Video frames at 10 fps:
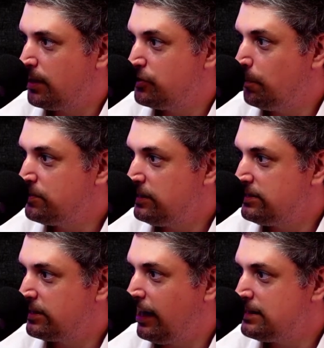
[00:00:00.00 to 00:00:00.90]
the opposite
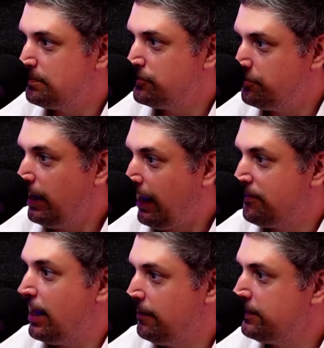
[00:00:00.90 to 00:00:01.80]
is the case because you have
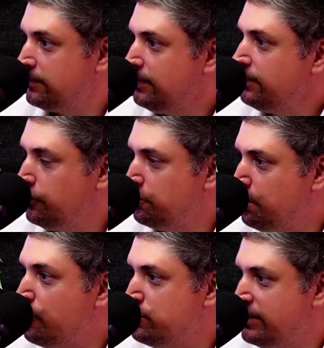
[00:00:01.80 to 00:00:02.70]
that you're
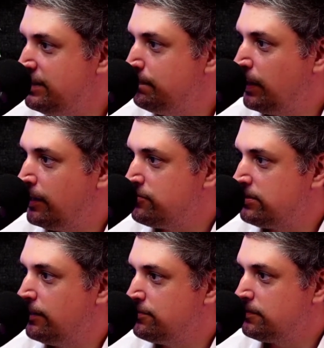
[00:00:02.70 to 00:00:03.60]
motivated by those
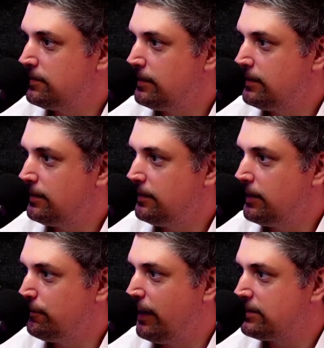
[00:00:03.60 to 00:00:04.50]
factors.